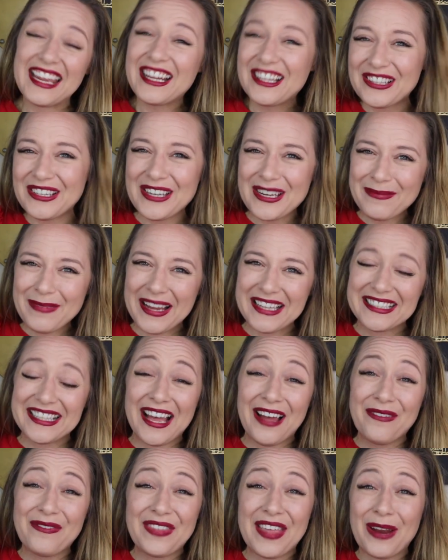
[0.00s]
Including
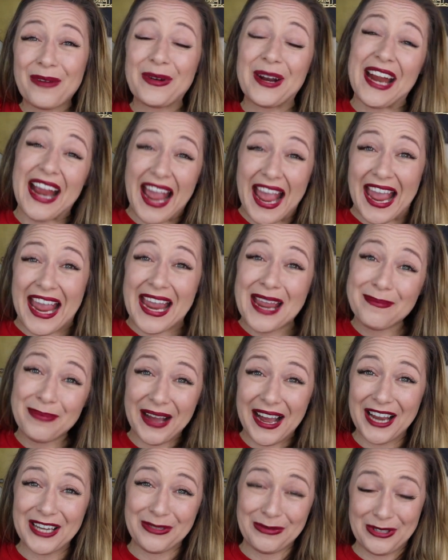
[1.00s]
myself, there were eight
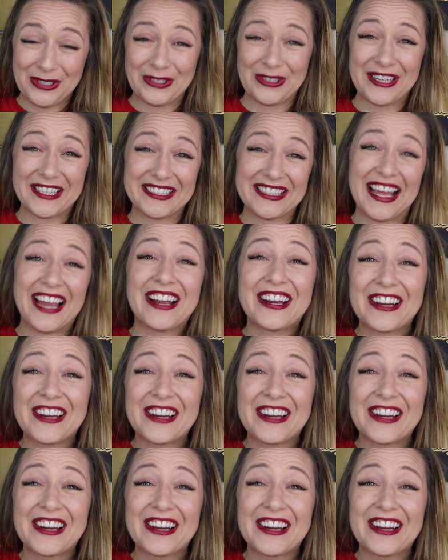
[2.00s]
poshpreneurs that